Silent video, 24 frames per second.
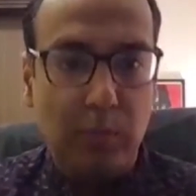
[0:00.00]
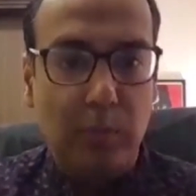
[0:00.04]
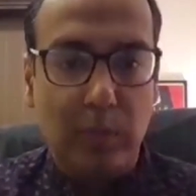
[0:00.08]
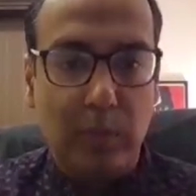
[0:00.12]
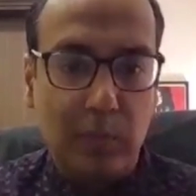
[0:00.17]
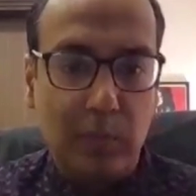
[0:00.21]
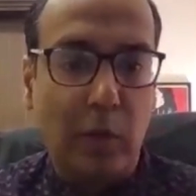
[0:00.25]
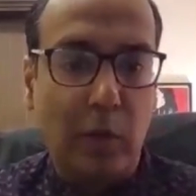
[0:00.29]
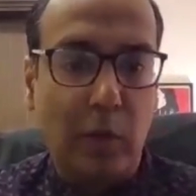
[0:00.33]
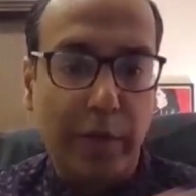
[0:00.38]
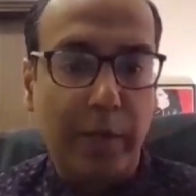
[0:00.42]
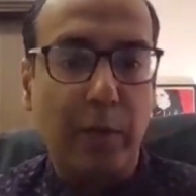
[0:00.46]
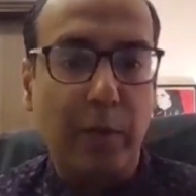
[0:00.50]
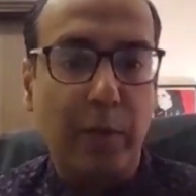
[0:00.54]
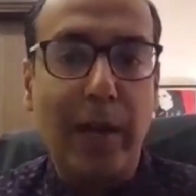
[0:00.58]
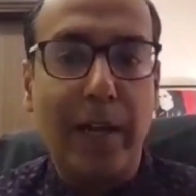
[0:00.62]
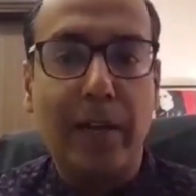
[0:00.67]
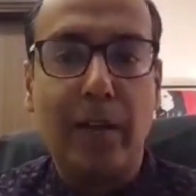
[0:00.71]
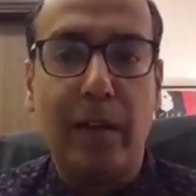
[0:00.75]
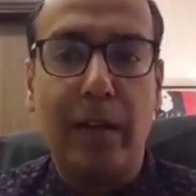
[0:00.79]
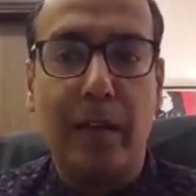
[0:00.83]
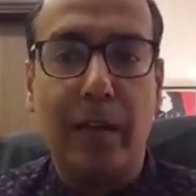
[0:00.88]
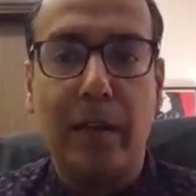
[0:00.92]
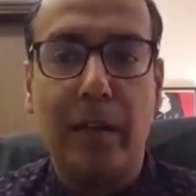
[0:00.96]
Sorry to
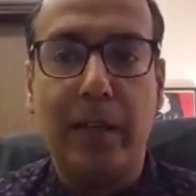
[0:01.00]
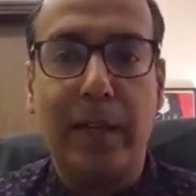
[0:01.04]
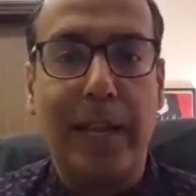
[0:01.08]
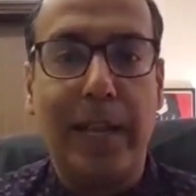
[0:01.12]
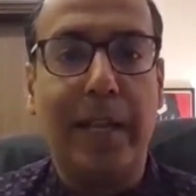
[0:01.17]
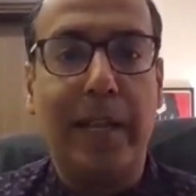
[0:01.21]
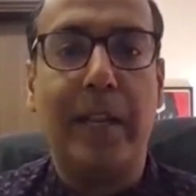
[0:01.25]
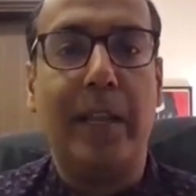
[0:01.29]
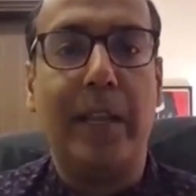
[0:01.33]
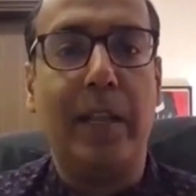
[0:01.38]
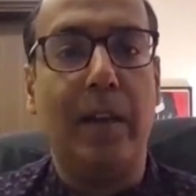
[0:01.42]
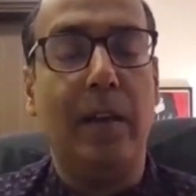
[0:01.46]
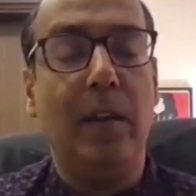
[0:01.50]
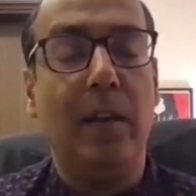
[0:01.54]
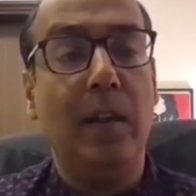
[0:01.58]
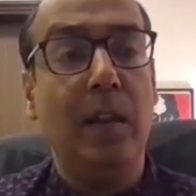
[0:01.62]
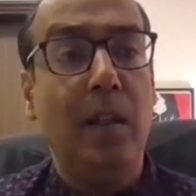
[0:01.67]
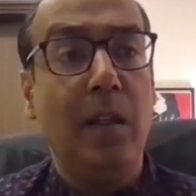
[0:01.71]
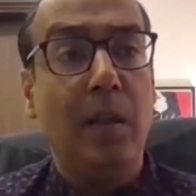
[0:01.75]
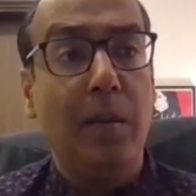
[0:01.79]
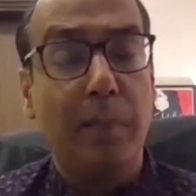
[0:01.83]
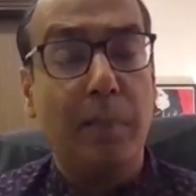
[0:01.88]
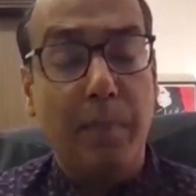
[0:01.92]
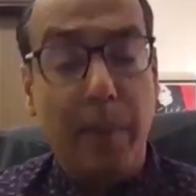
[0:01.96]
get a little technical,
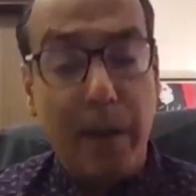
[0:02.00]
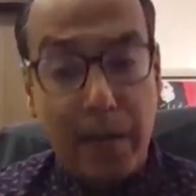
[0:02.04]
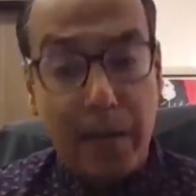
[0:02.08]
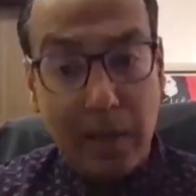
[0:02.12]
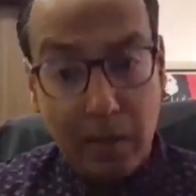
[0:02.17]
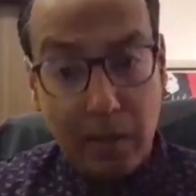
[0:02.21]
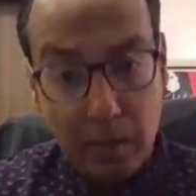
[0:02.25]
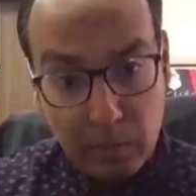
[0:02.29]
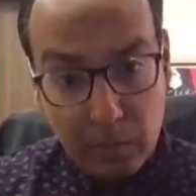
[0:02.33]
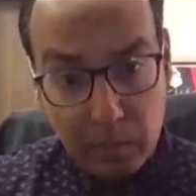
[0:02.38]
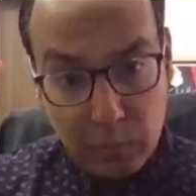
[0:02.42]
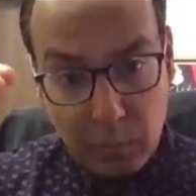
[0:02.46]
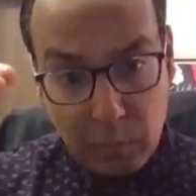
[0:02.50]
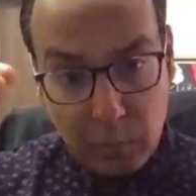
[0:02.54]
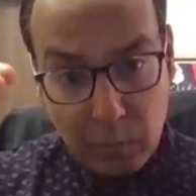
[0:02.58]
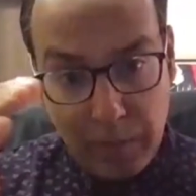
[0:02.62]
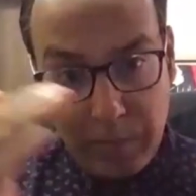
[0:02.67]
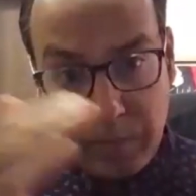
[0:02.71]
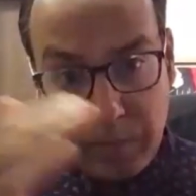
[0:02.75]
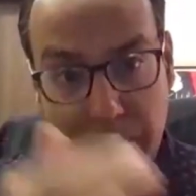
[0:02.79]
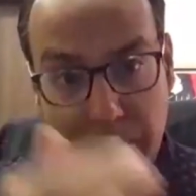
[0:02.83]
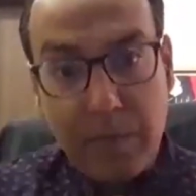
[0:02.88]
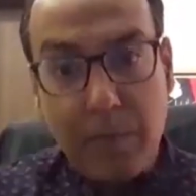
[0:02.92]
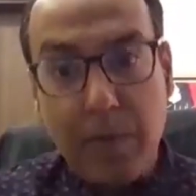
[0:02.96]
but so
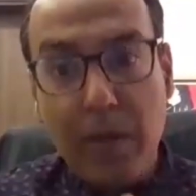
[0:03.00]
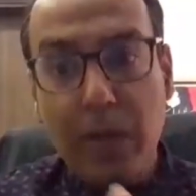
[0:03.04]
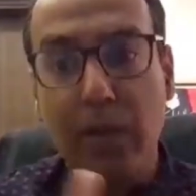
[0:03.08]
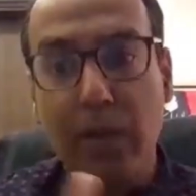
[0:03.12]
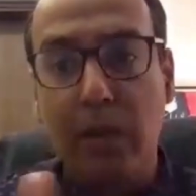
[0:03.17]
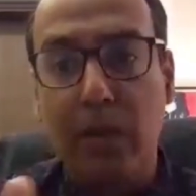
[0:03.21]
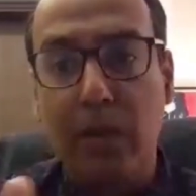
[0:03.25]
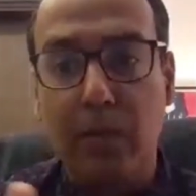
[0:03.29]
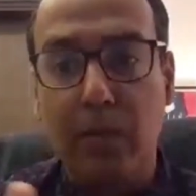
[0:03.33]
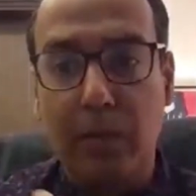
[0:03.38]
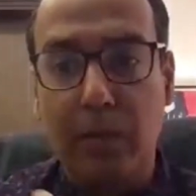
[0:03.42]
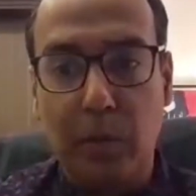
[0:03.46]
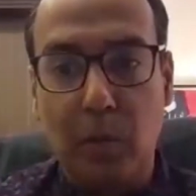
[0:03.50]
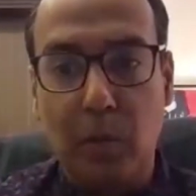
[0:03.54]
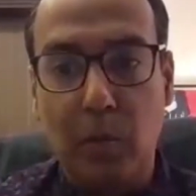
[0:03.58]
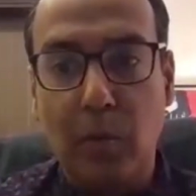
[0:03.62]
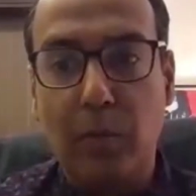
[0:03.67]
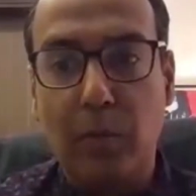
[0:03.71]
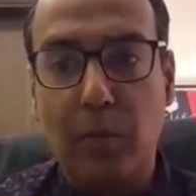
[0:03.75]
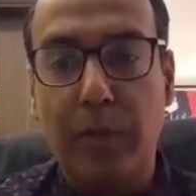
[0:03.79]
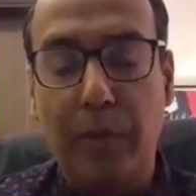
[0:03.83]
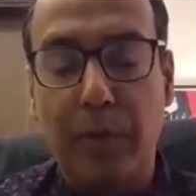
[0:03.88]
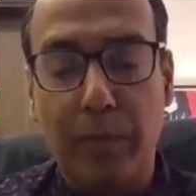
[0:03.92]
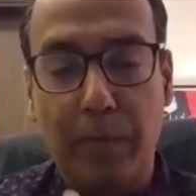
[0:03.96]
when we were,
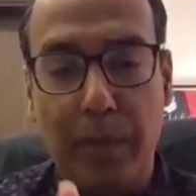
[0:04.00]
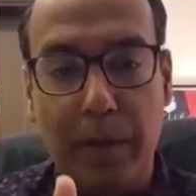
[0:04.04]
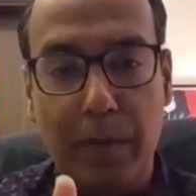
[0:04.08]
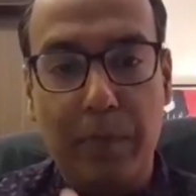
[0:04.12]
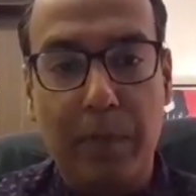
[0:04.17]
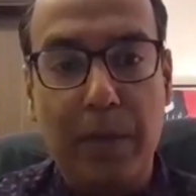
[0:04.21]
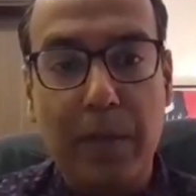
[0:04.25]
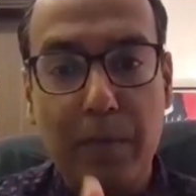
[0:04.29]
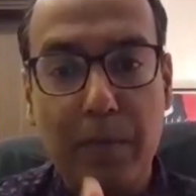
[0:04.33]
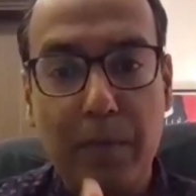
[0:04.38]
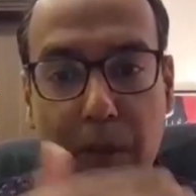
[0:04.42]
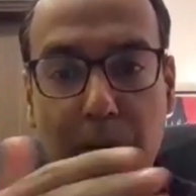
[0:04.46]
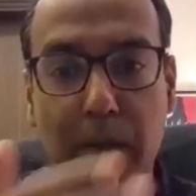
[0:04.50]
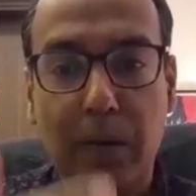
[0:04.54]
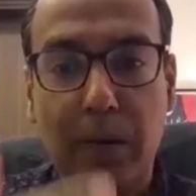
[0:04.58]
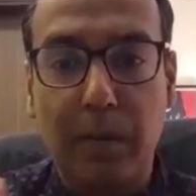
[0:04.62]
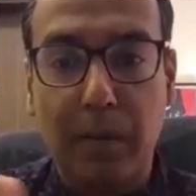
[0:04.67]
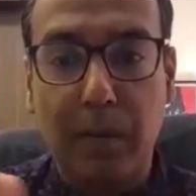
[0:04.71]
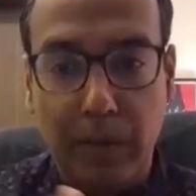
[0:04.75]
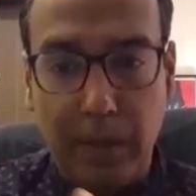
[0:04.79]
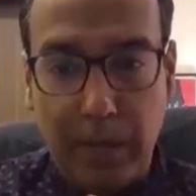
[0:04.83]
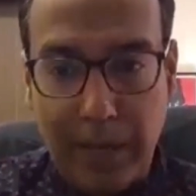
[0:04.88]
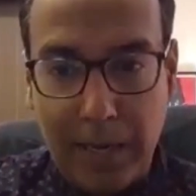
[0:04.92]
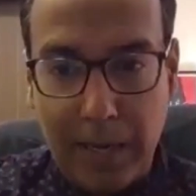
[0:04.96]
when we were
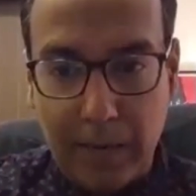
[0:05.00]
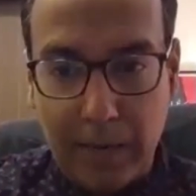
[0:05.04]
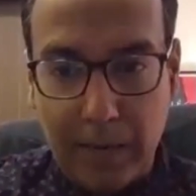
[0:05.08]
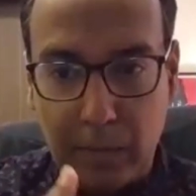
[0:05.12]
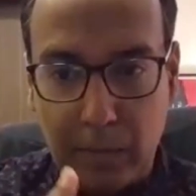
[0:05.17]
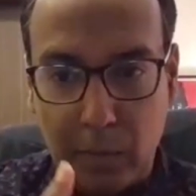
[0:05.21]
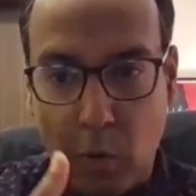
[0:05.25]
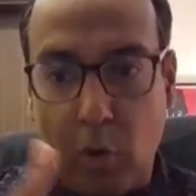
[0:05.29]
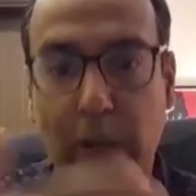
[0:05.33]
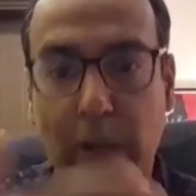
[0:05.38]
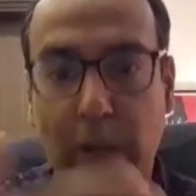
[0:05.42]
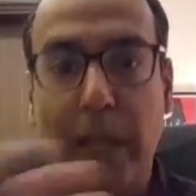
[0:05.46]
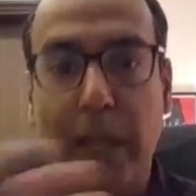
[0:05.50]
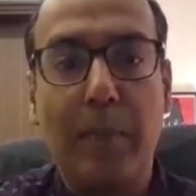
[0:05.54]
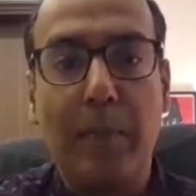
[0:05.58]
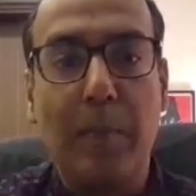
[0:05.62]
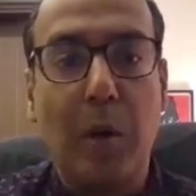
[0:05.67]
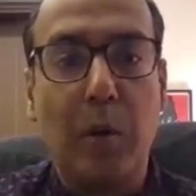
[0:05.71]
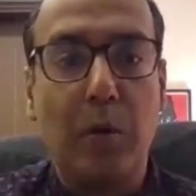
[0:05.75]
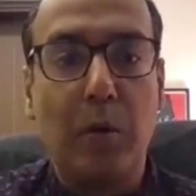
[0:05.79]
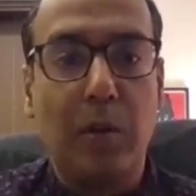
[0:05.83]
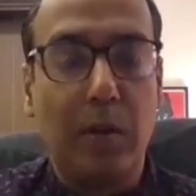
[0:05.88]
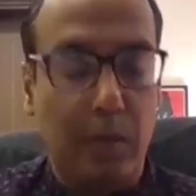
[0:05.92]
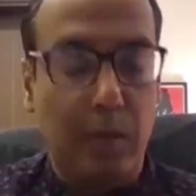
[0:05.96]
talking
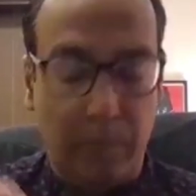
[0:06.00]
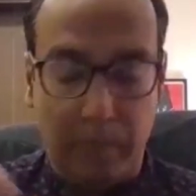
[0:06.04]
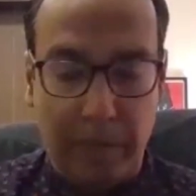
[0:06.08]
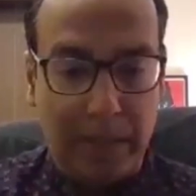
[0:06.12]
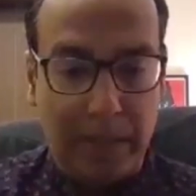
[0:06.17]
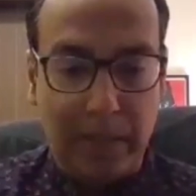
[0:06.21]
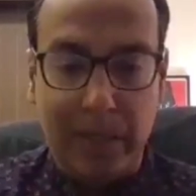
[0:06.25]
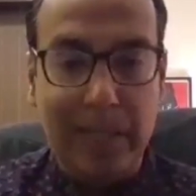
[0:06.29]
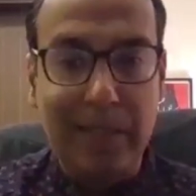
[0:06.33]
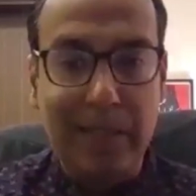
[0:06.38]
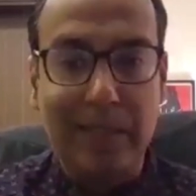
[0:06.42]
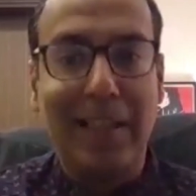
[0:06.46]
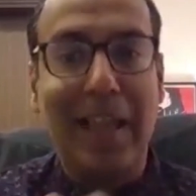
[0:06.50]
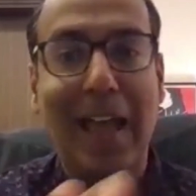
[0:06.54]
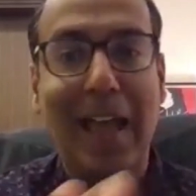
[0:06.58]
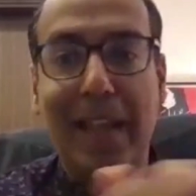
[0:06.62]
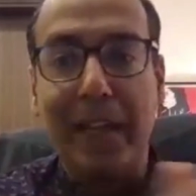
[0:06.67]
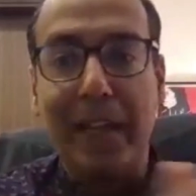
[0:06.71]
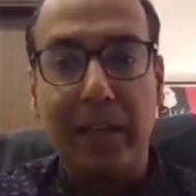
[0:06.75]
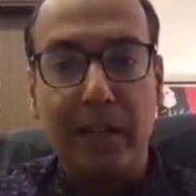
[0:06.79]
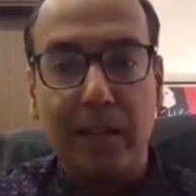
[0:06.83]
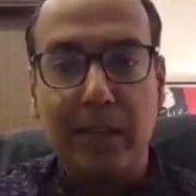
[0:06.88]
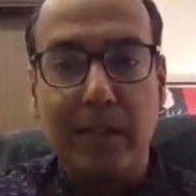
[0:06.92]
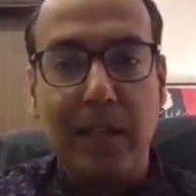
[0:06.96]
about when these
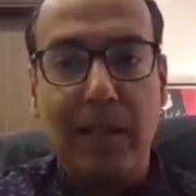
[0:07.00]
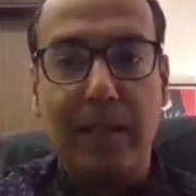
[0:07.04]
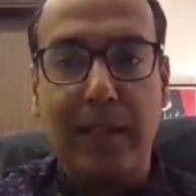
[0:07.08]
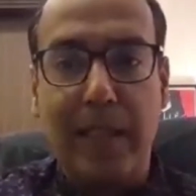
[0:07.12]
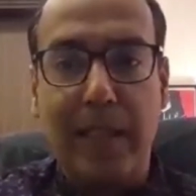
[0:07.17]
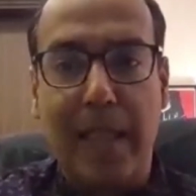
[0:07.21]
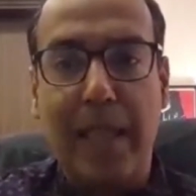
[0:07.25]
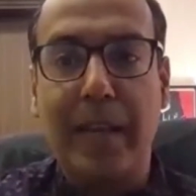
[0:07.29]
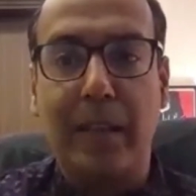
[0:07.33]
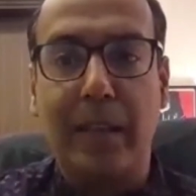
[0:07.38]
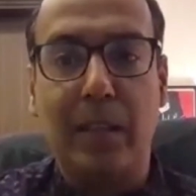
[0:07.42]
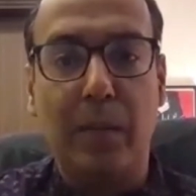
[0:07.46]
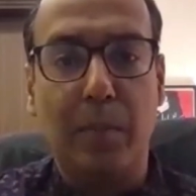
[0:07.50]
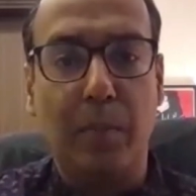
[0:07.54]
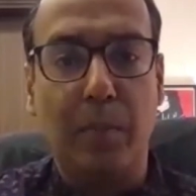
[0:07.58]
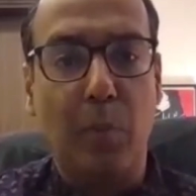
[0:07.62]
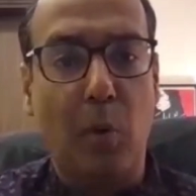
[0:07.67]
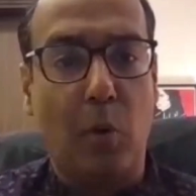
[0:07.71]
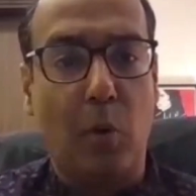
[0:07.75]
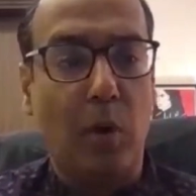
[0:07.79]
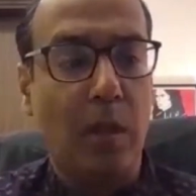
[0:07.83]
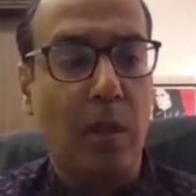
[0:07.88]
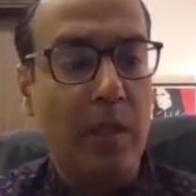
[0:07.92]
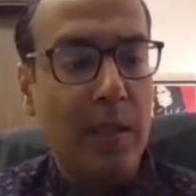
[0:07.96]
characters are there in the
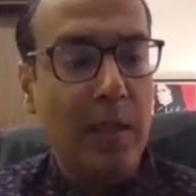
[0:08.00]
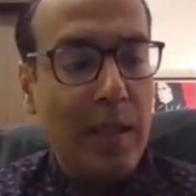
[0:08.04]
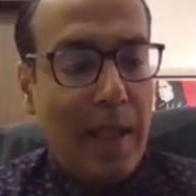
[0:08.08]
book,